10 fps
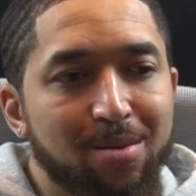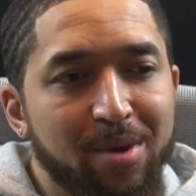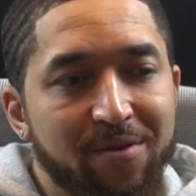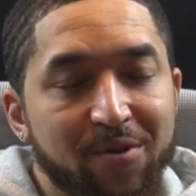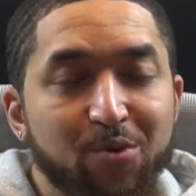
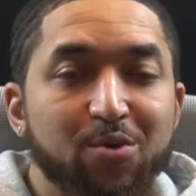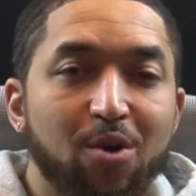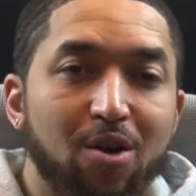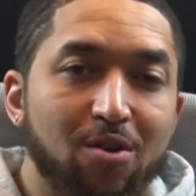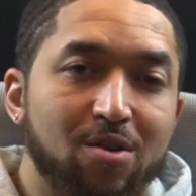If you
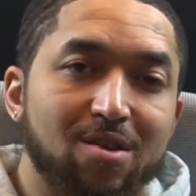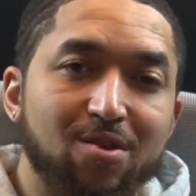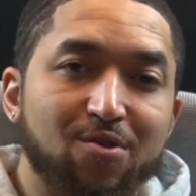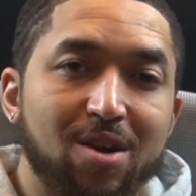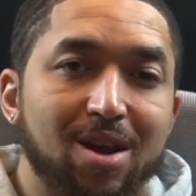are going to
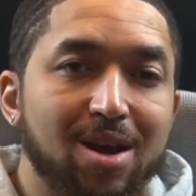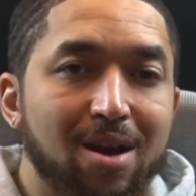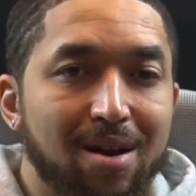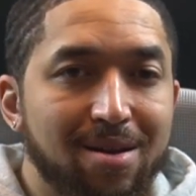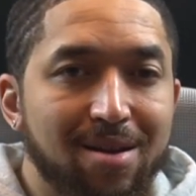create
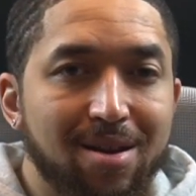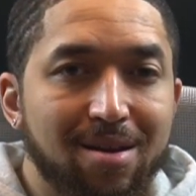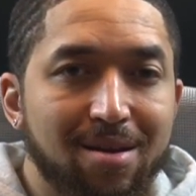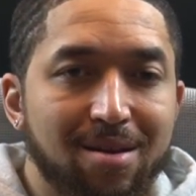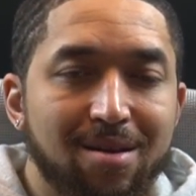
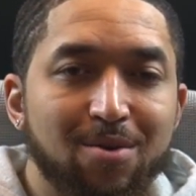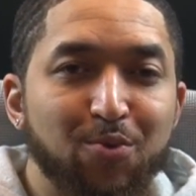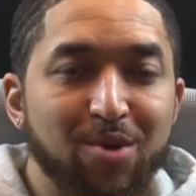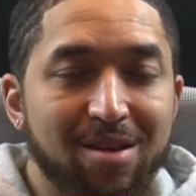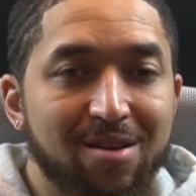content
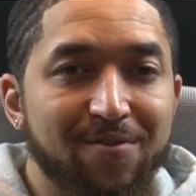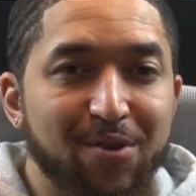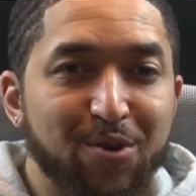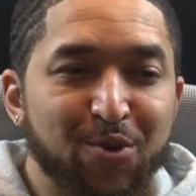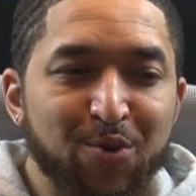with this
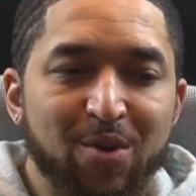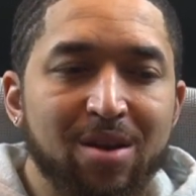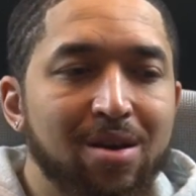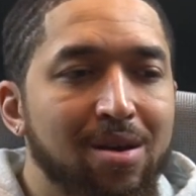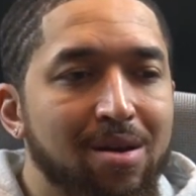
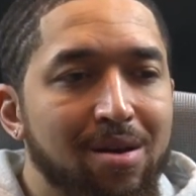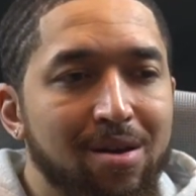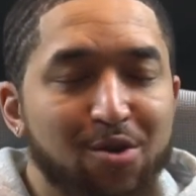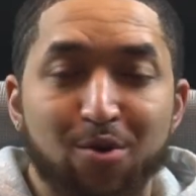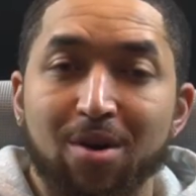
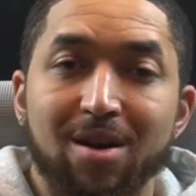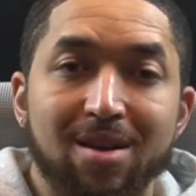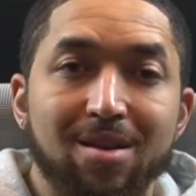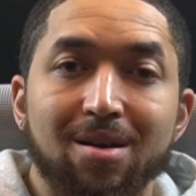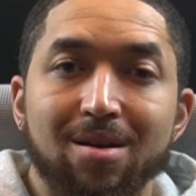phone, you are
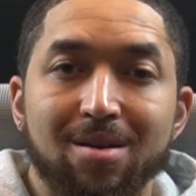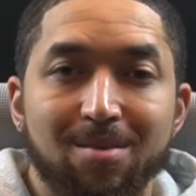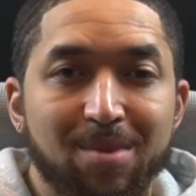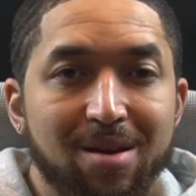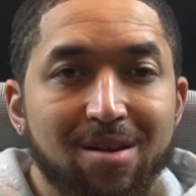in luck
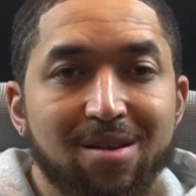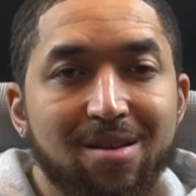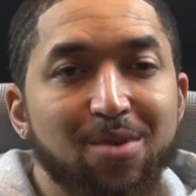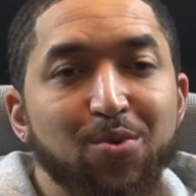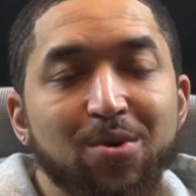because
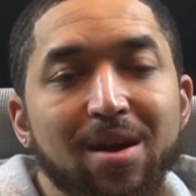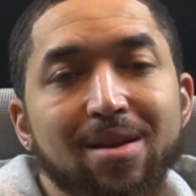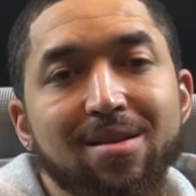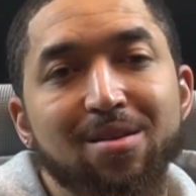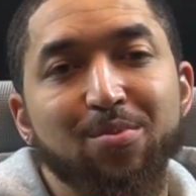it will not
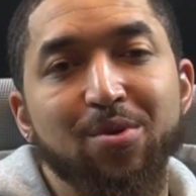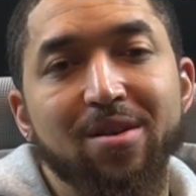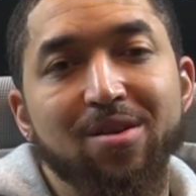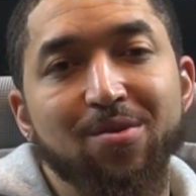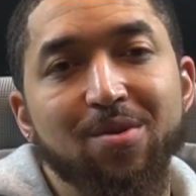
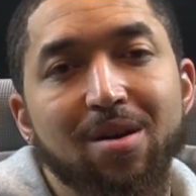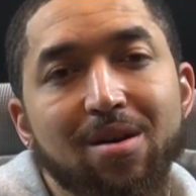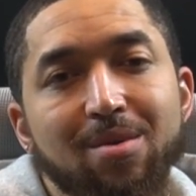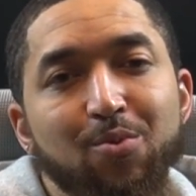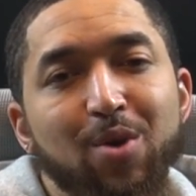disappoint you.
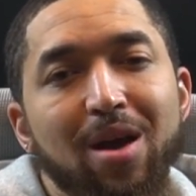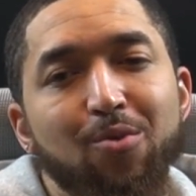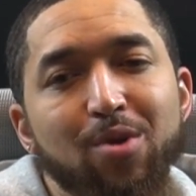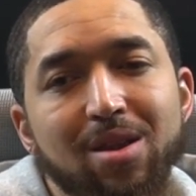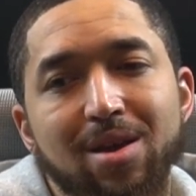What I
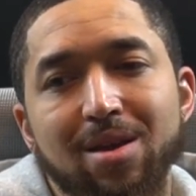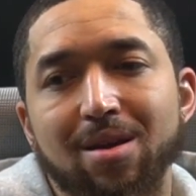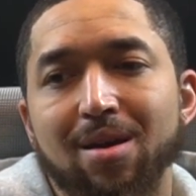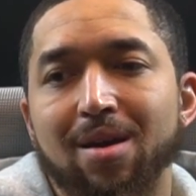really